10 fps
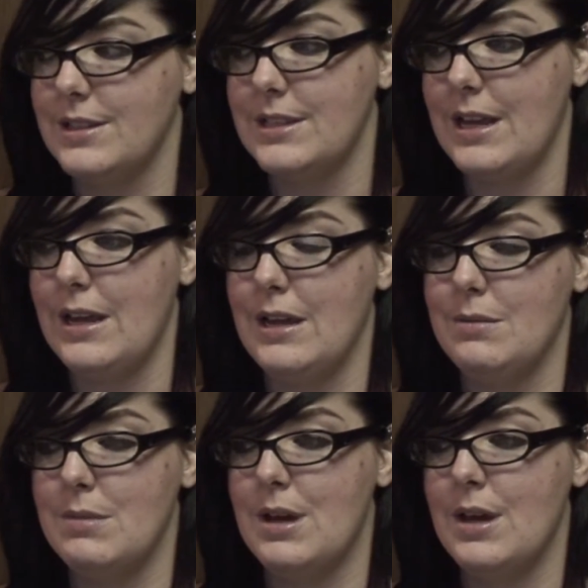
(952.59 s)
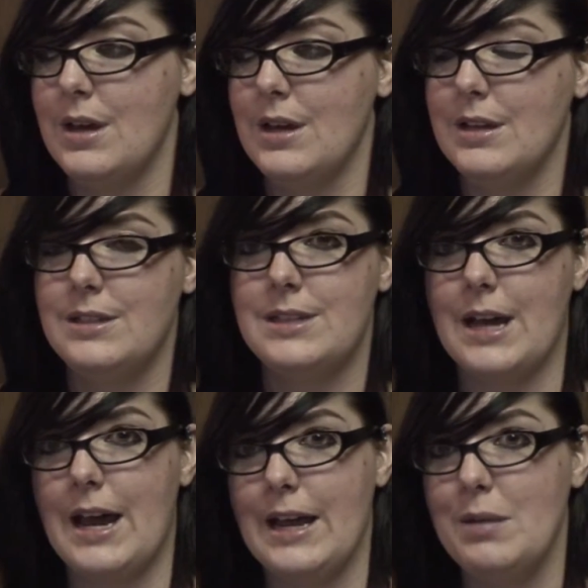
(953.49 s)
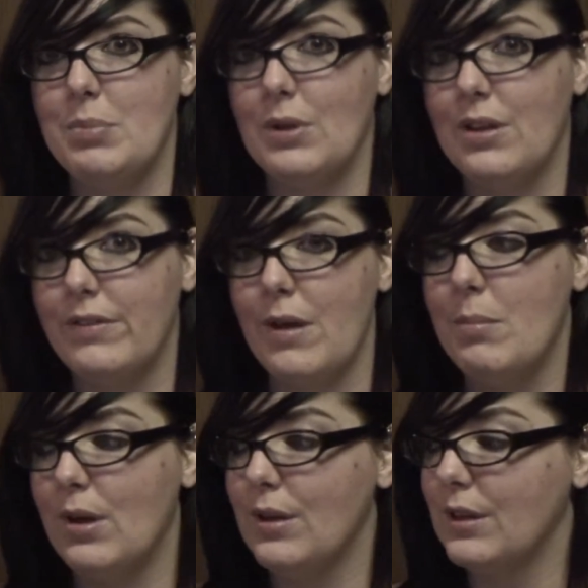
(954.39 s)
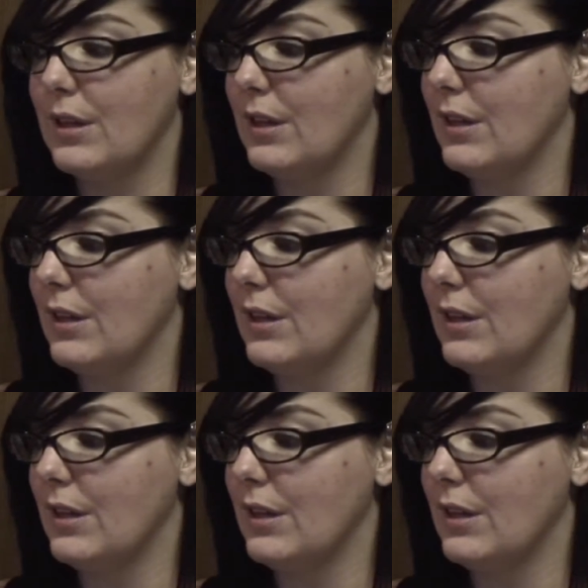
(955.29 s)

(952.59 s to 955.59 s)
same type of a book.